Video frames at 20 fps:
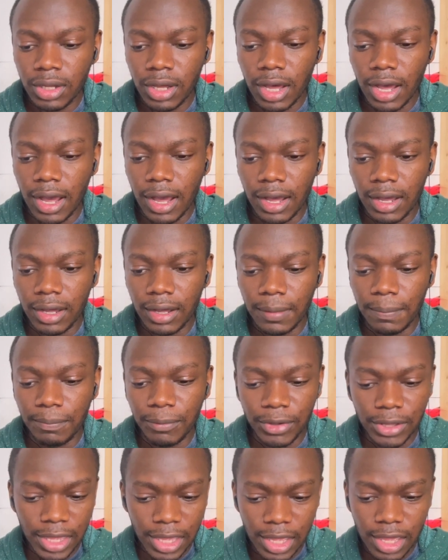
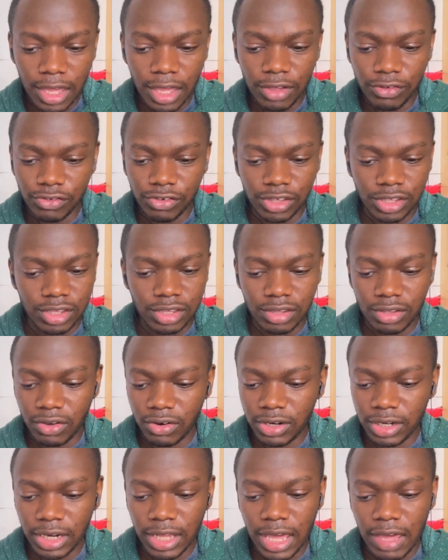But yeah, she is
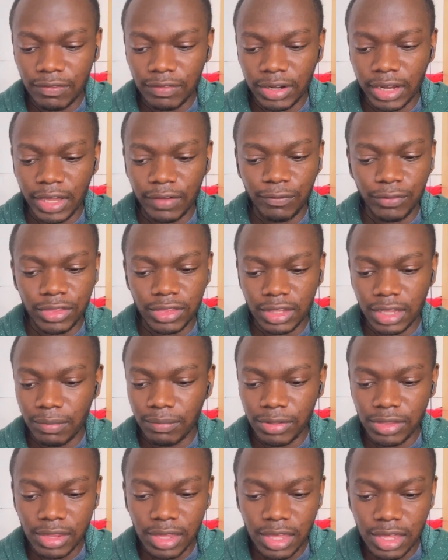currently having like
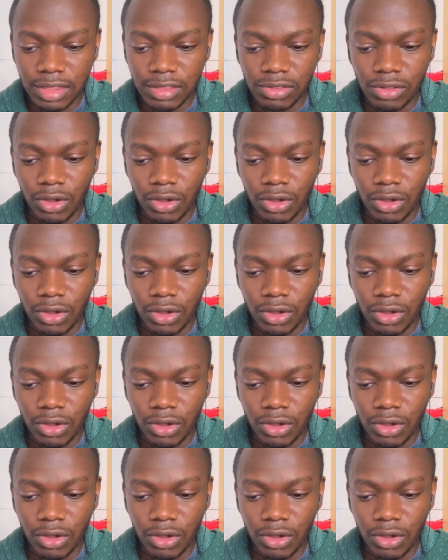49%